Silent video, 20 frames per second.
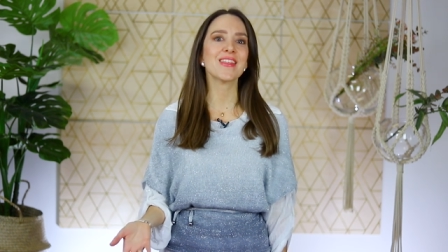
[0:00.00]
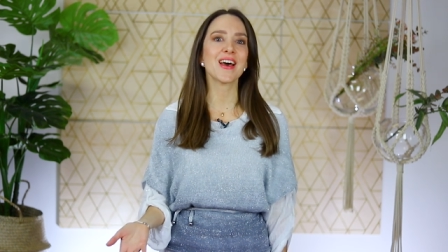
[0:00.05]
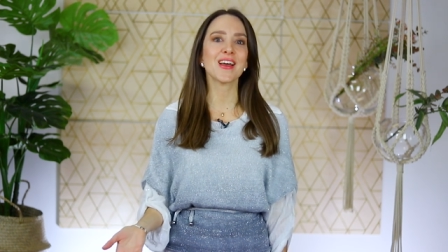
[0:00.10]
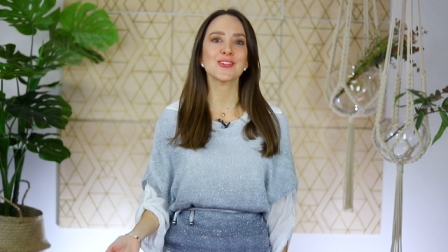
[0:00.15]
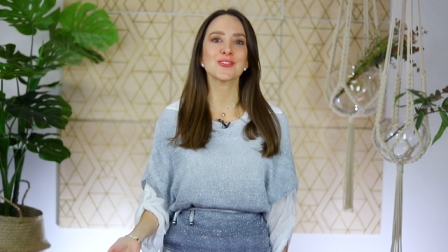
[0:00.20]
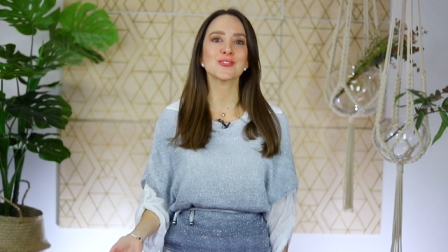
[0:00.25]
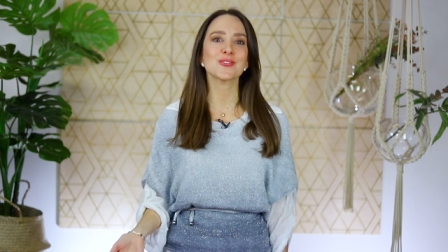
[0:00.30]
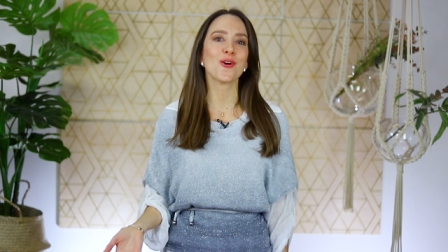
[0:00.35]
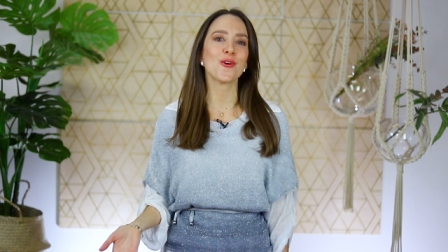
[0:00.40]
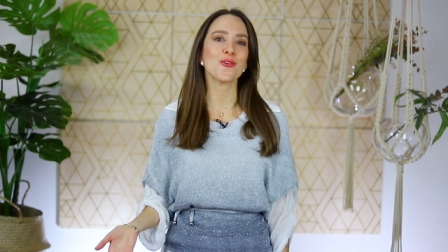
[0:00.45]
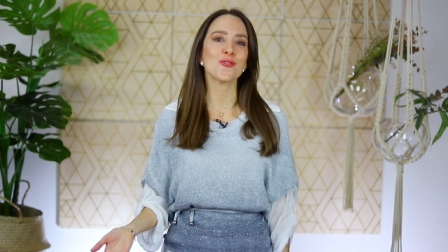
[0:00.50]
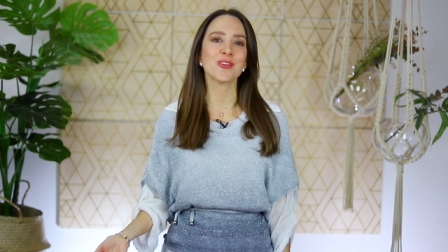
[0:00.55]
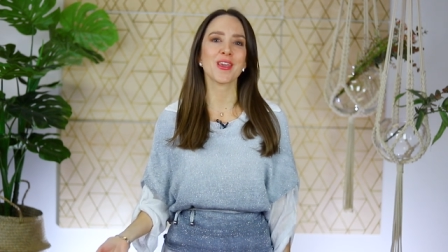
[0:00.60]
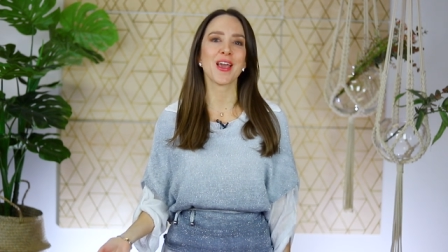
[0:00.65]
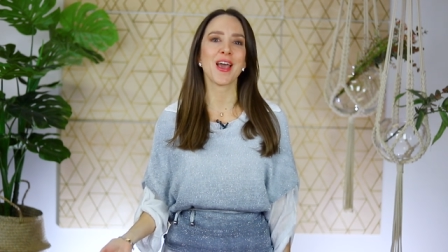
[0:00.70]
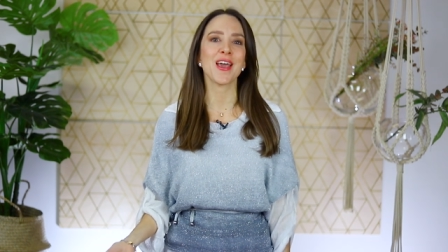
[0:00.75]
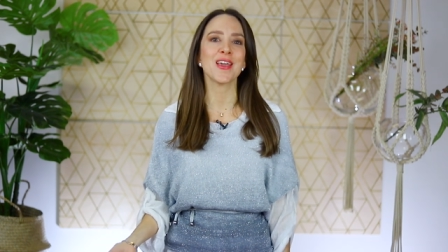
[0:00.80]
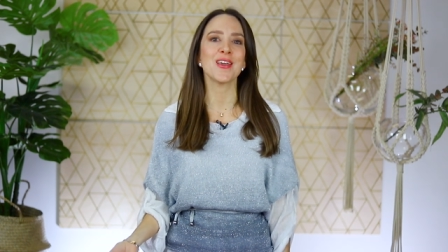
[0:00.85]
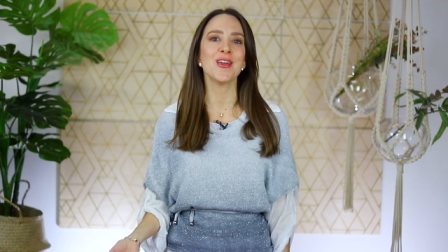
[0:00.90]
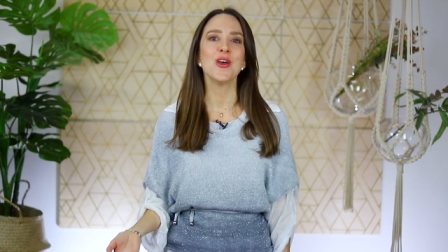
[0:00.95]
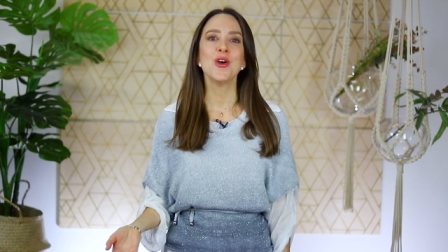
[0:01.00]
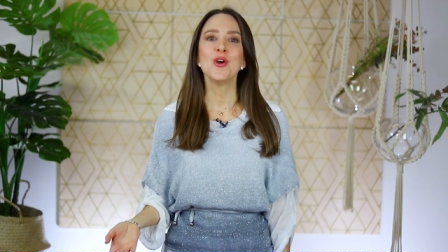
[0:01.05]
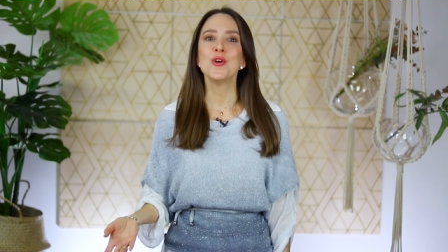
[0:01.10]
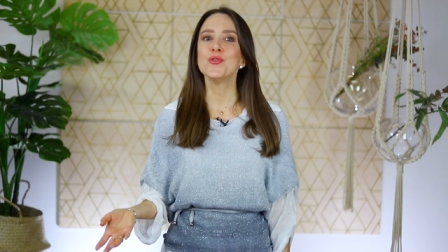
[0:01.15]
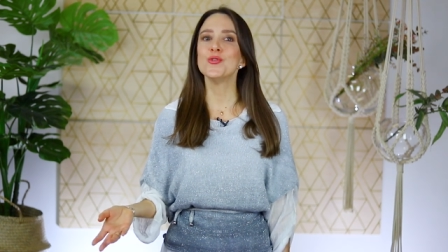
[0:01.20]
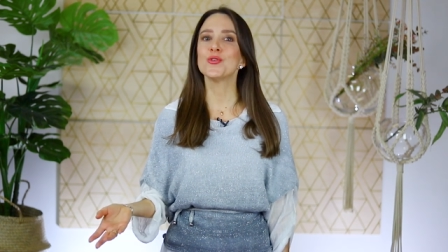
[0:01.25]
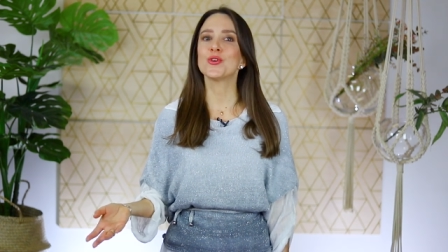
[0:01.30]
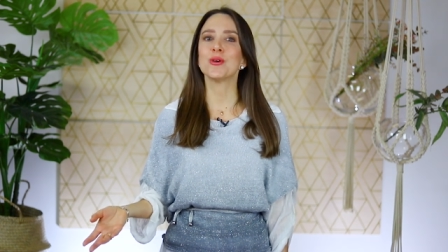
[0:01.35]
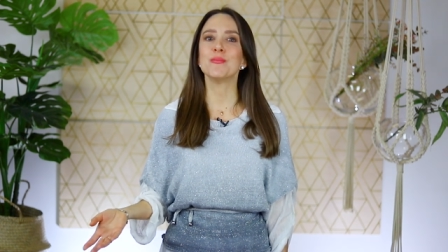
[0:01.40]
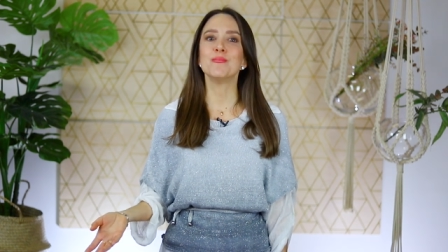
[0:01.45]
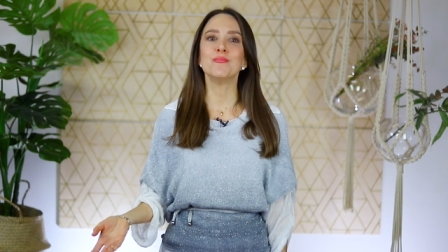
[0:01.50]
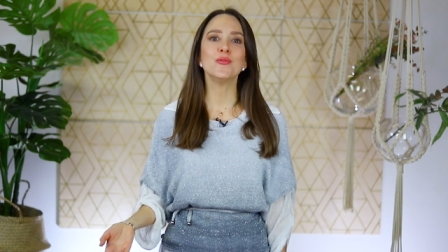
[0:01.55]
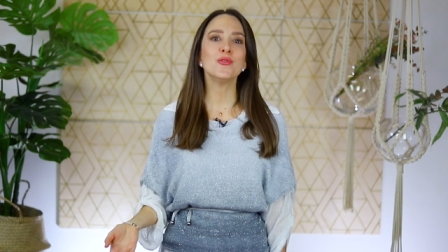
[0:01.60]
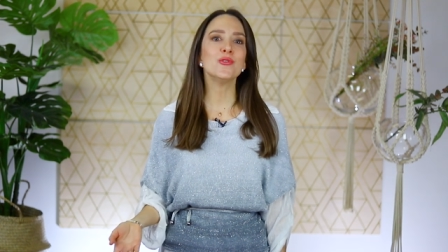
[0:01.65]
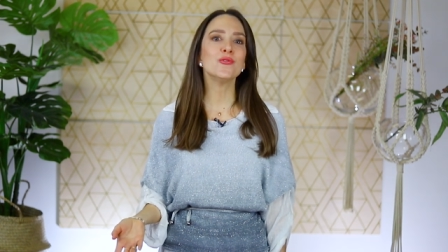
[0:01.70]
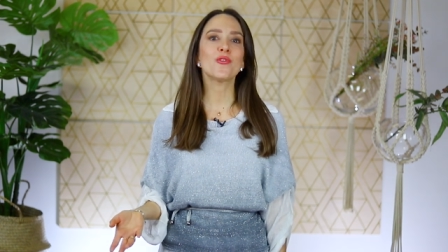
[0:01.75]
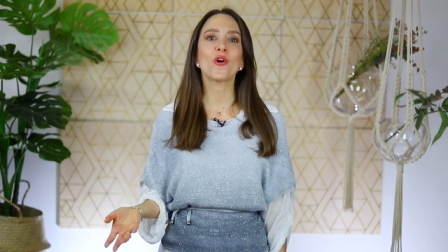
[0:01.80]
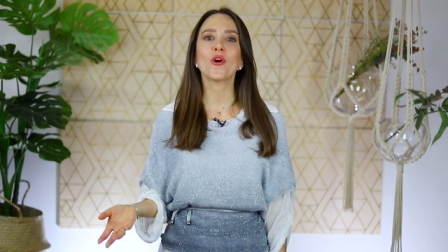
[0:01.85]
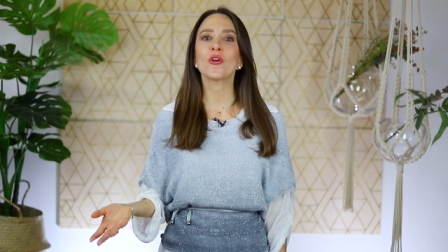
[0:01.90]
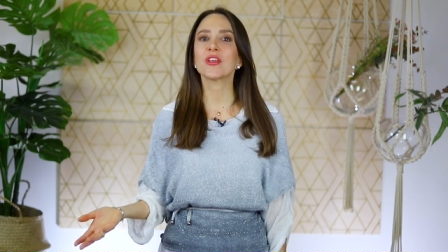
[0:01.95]
that's okay. You can
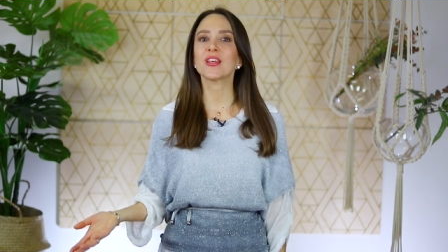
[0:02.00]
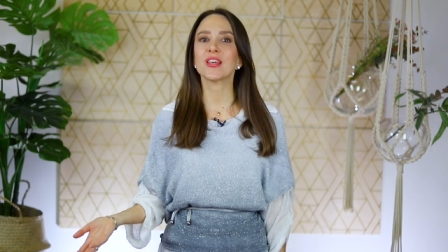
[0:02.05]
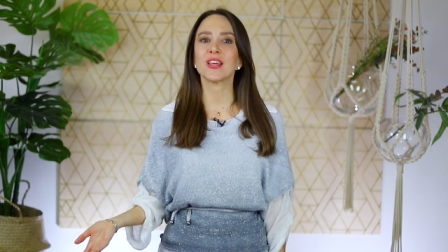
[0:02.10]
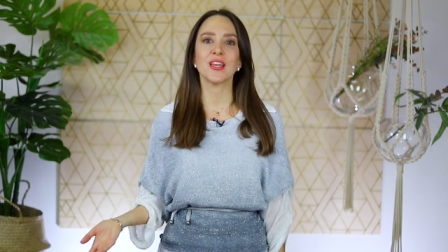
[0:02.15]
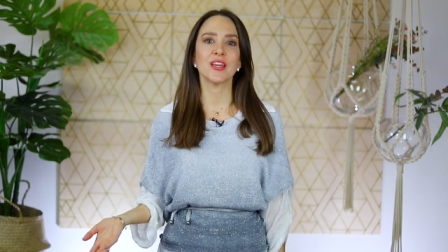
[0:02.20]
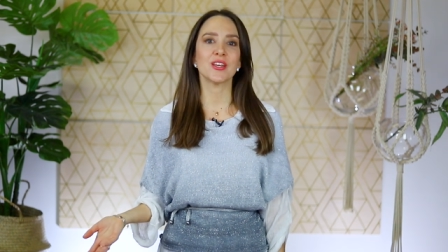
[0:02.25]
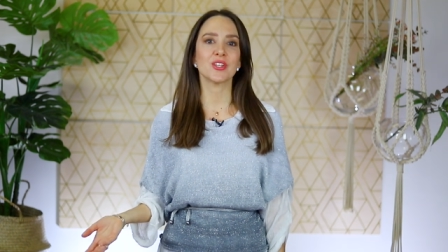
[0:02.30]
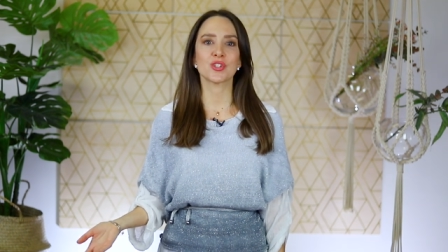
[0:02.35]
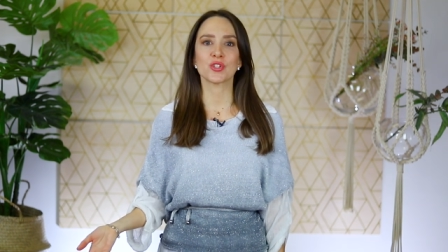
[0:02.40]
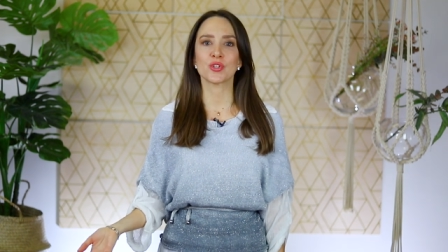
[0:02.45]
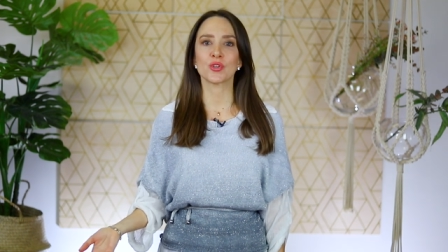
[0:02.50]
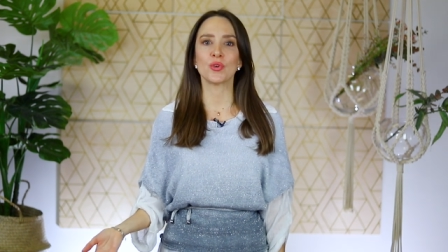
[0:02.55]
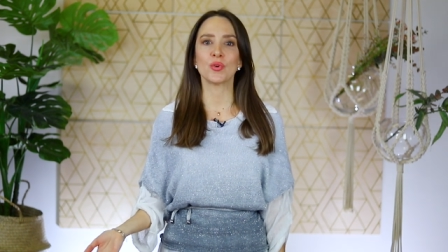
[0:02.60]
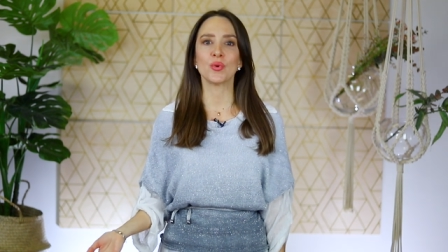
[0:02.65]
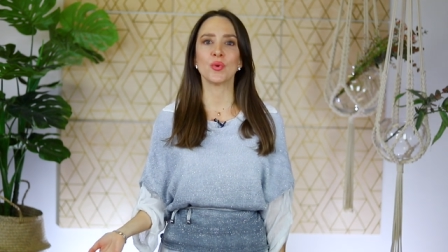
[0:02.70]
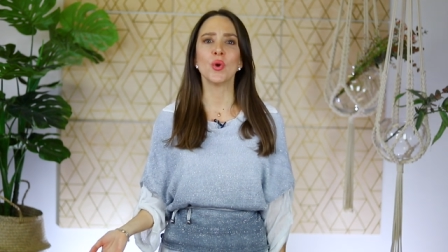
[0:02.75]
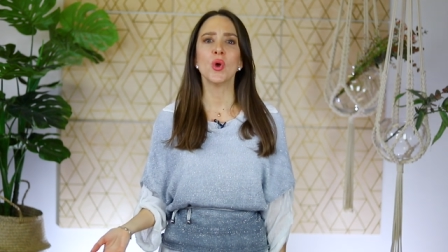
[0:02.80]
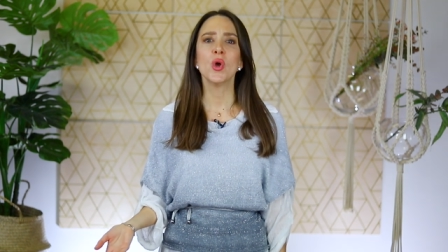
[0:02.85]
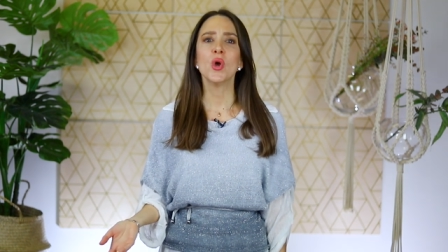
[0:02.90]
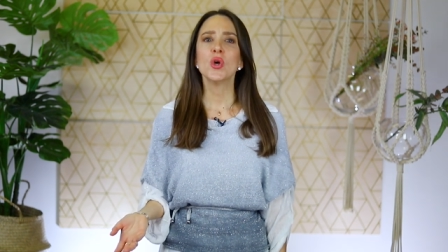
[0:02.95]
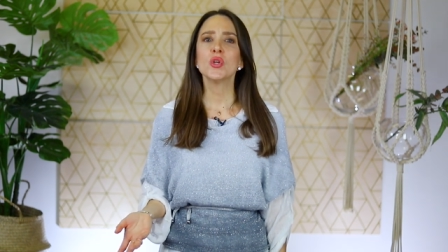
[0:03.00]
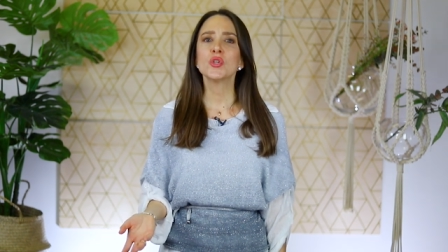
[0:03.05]
move on here too.